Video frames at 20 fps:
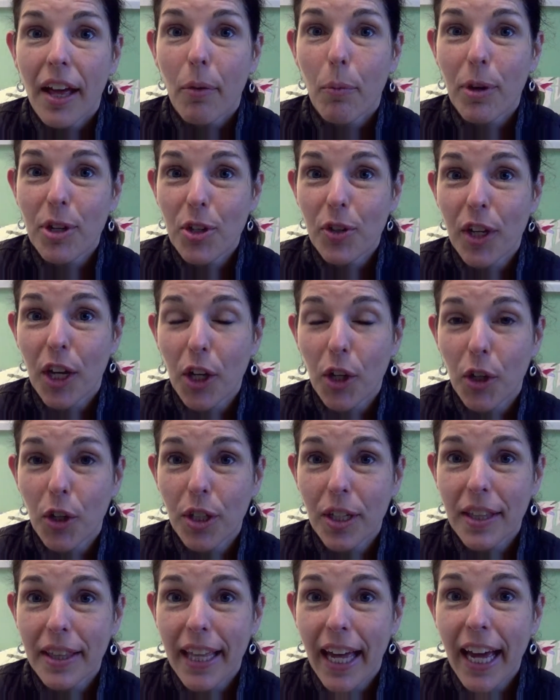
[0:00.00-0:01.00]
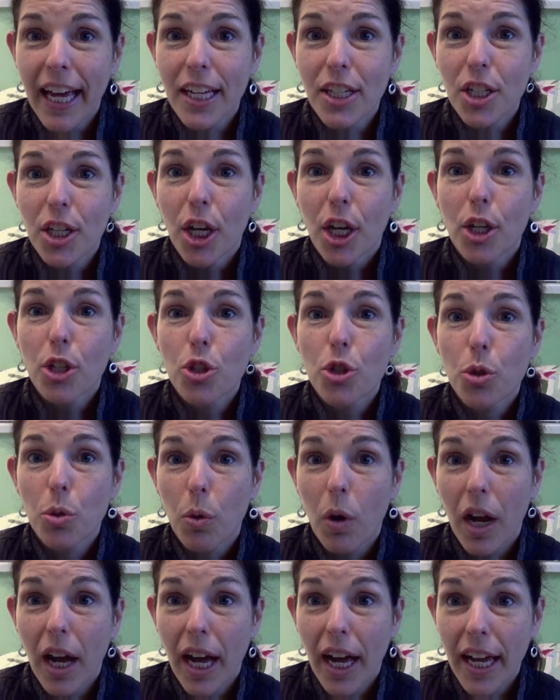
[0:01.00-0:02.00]
When you get good at that,
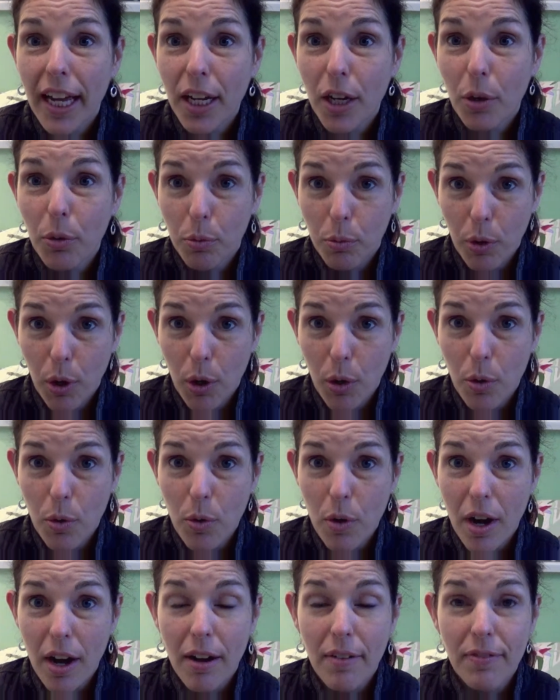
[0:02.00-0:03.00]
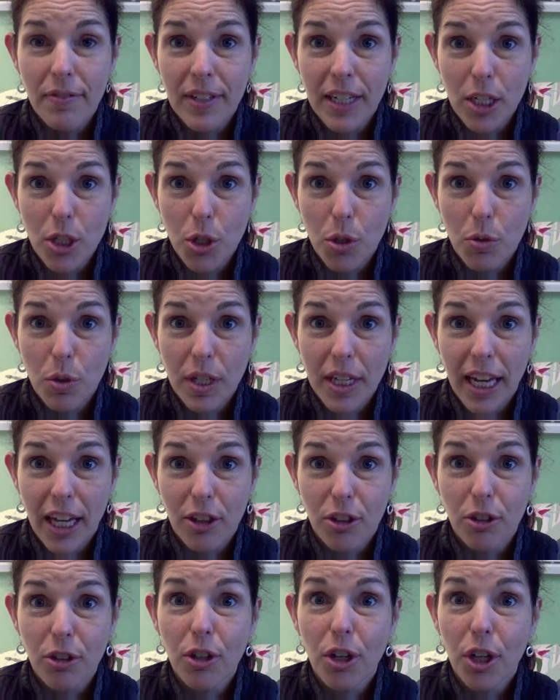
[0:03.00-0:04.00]
try a row of knit 2
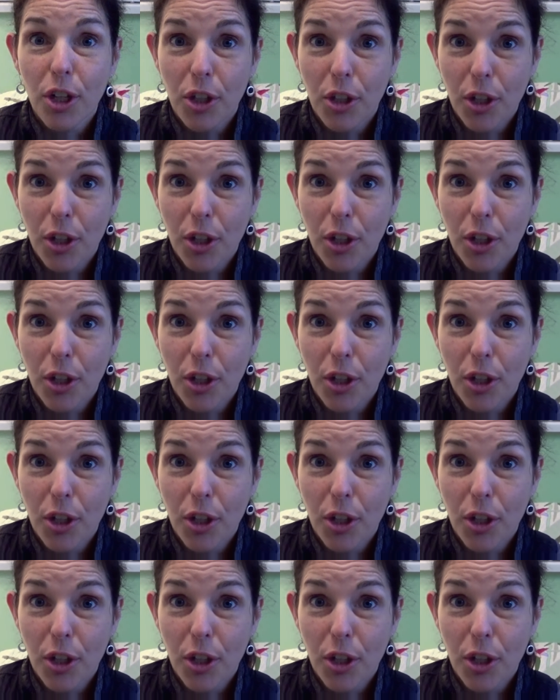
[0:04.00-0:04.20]
together,